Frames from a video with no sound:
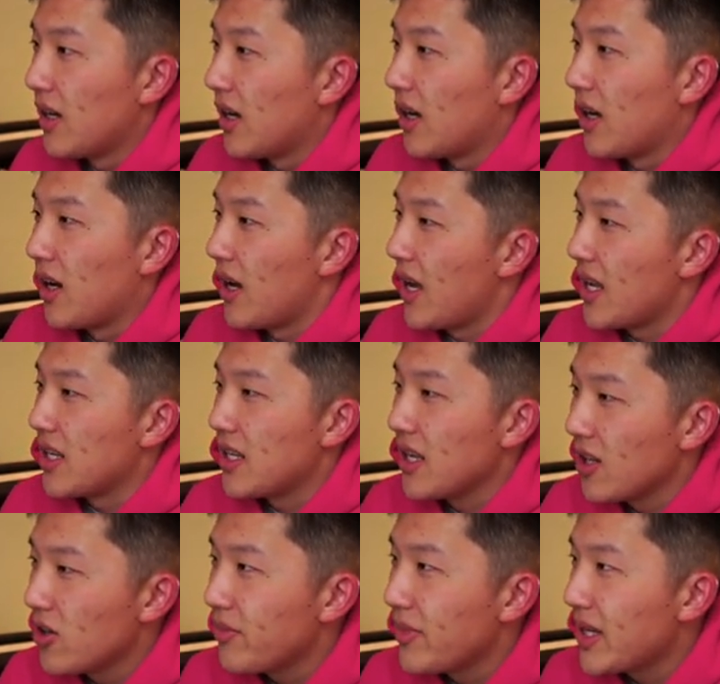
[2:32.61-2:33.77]
Uh, and
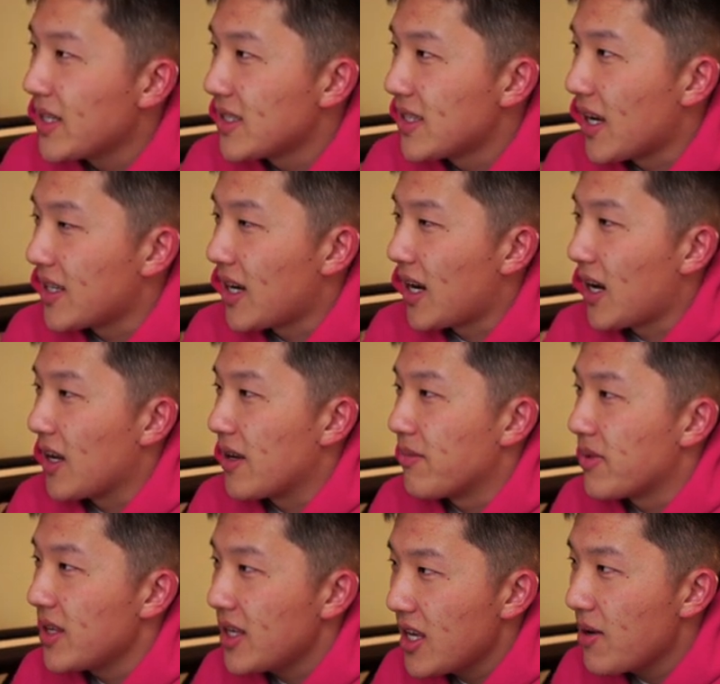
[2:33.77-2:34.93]
yellow means that I'm
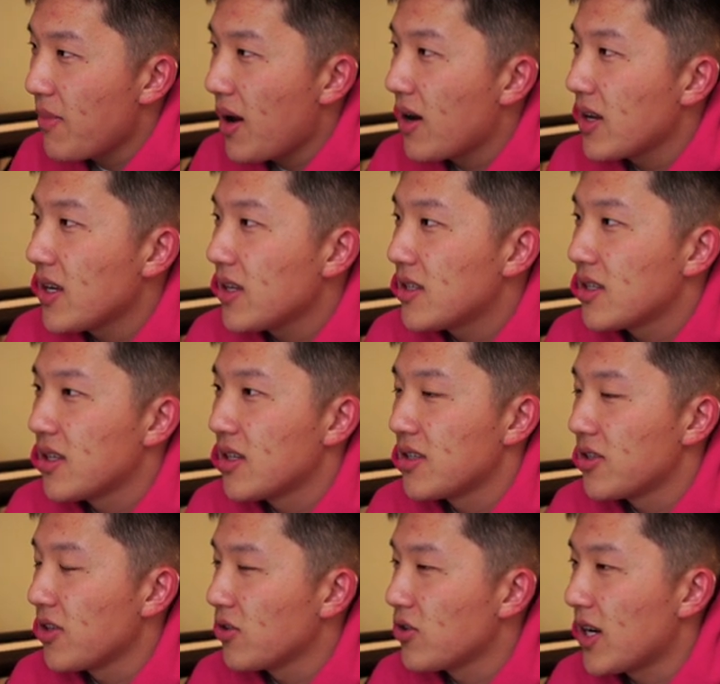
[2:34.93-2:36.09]
thinking about it,
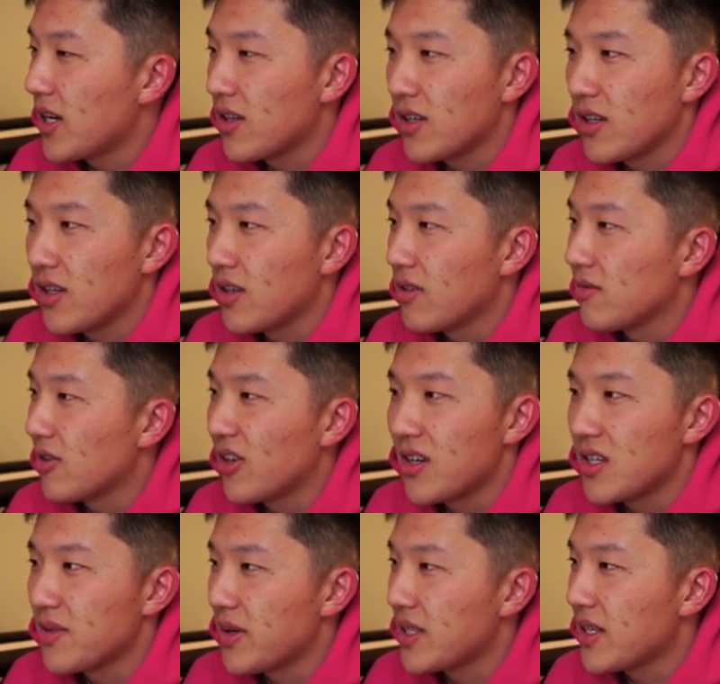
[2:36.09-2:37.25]
still trying to
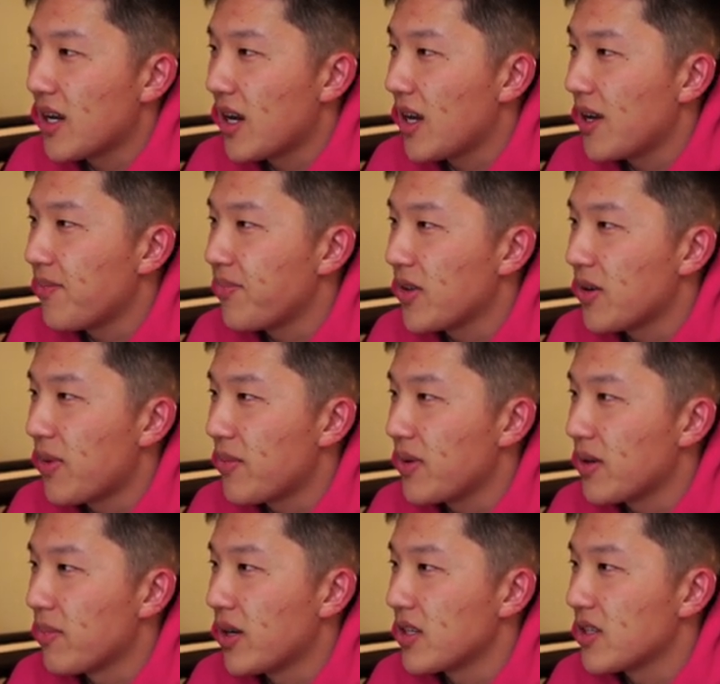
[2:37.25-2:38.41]
organize my time. There might
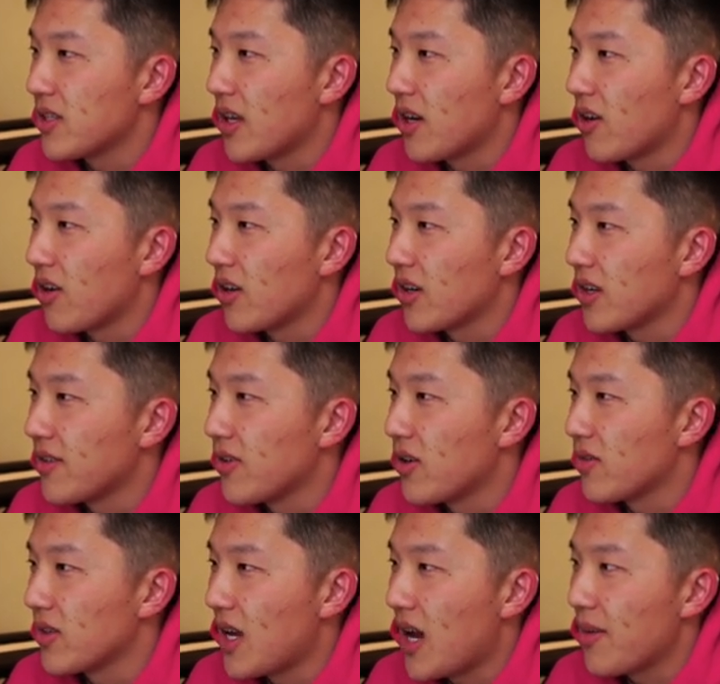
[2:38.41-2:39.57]
be a bunch that are kind of
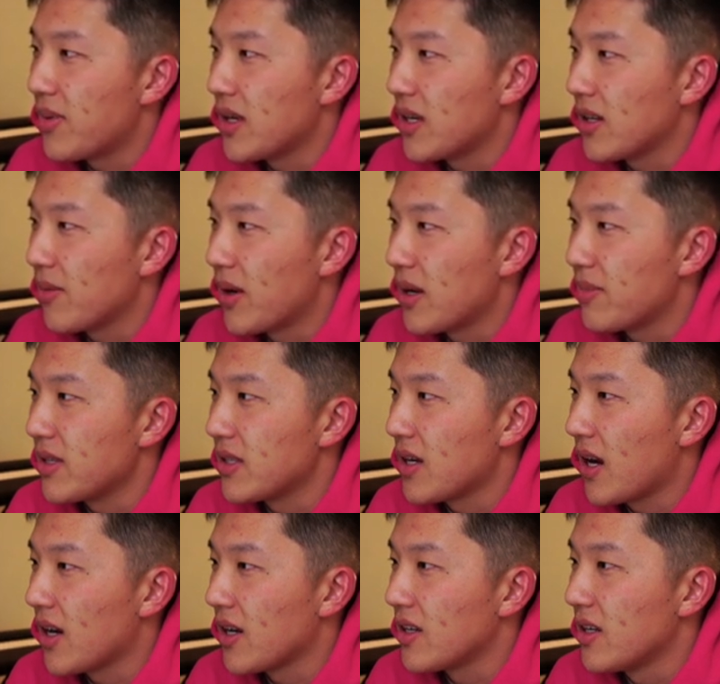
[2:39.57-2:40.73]
overlapping. I might be
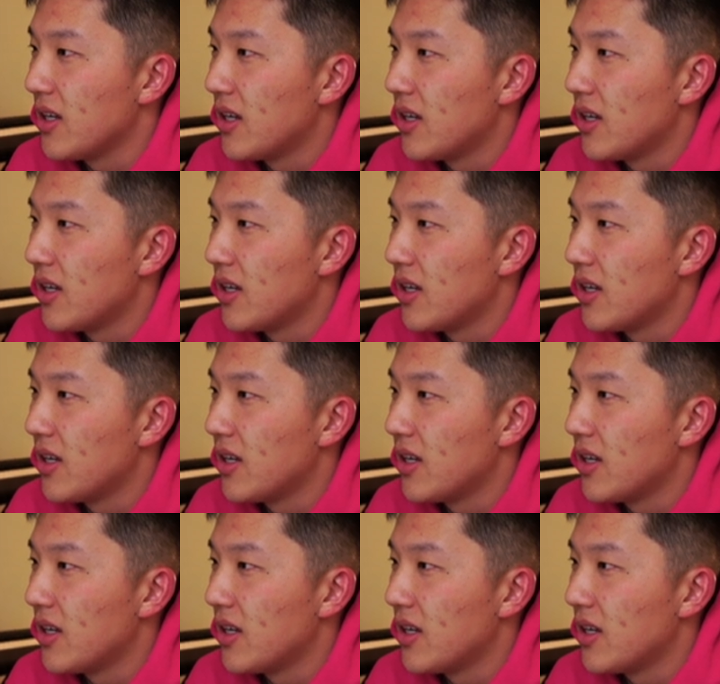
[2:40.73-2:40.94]
tired,